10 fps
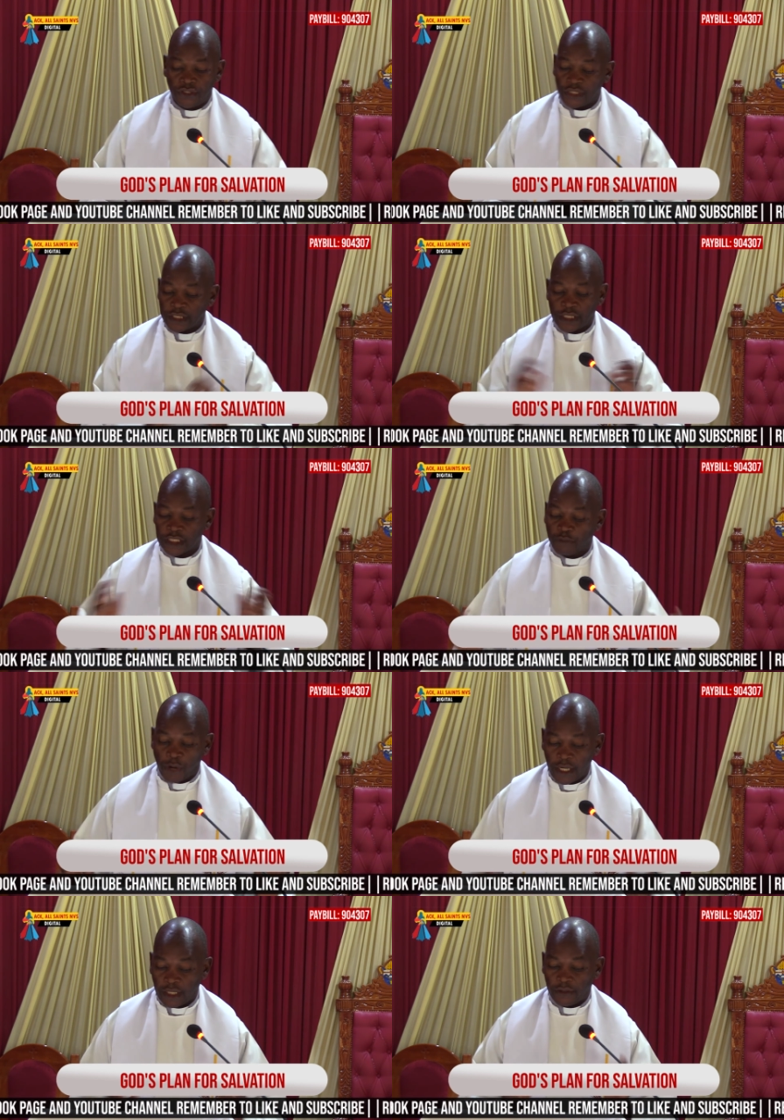Jesus is
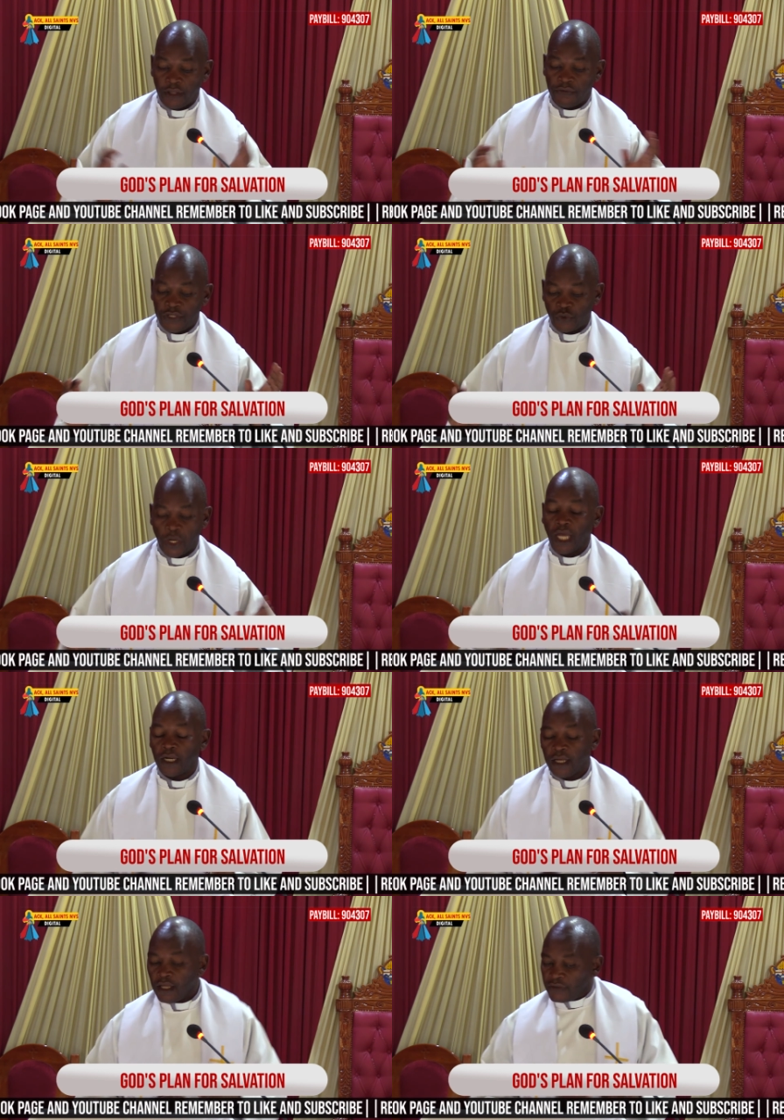explaining this well,
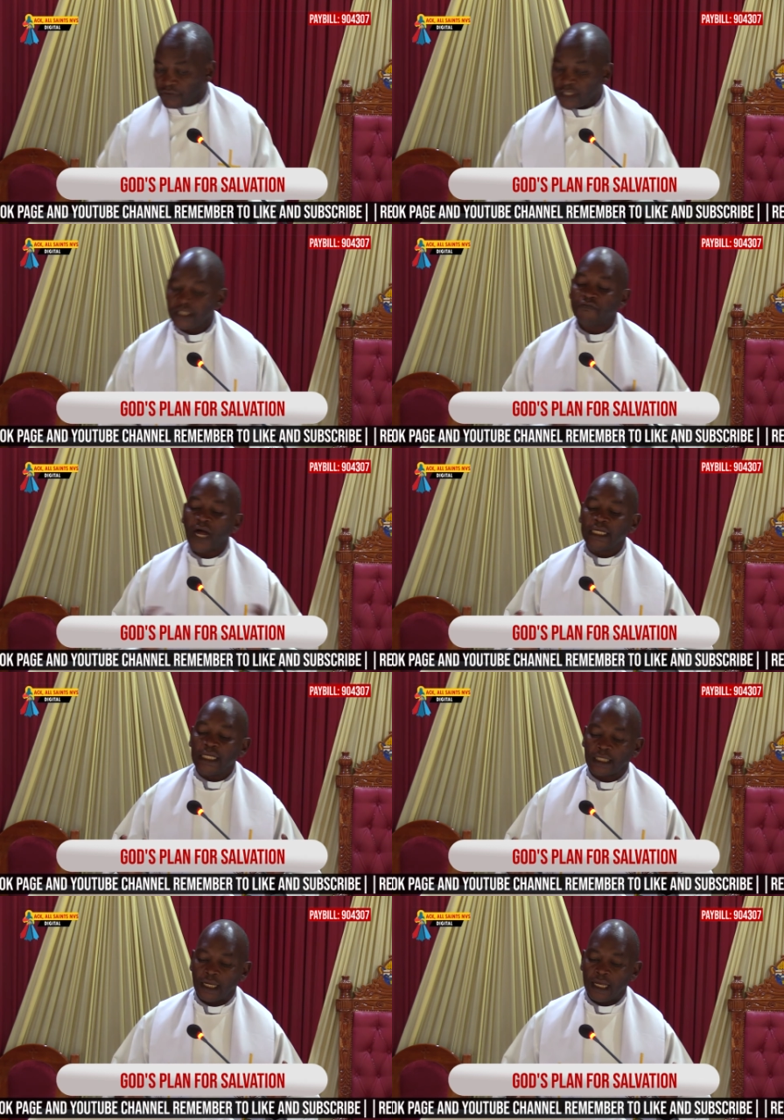that this is a
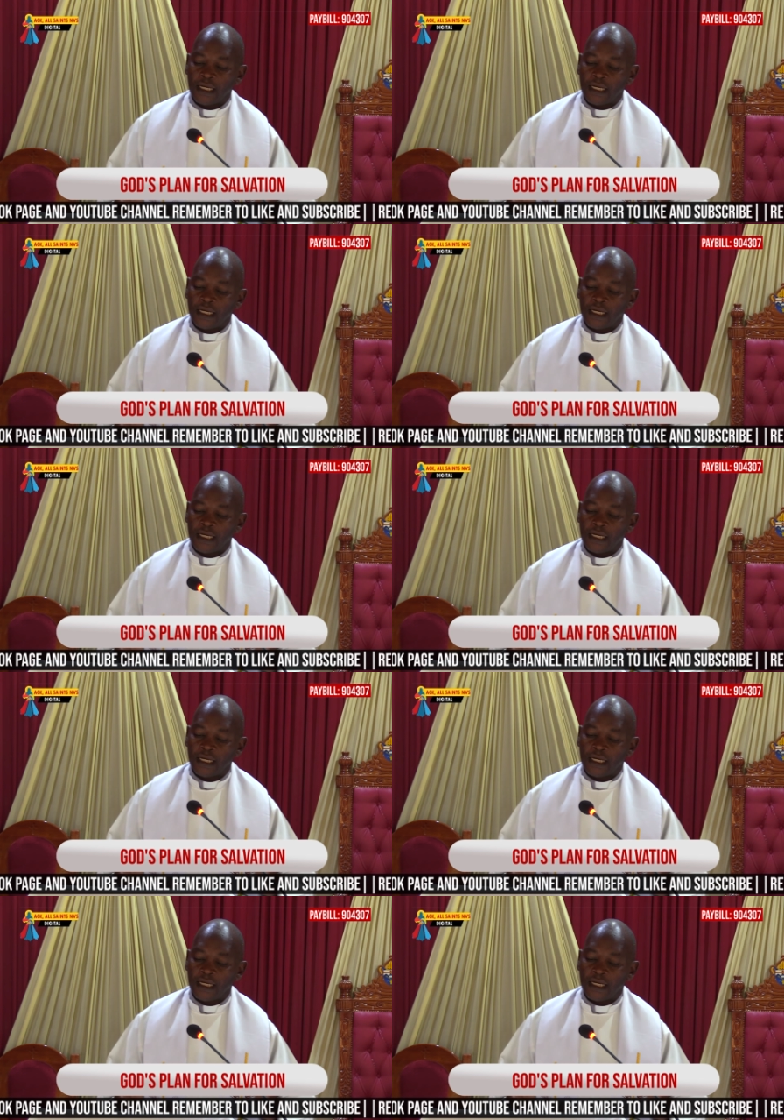verdict.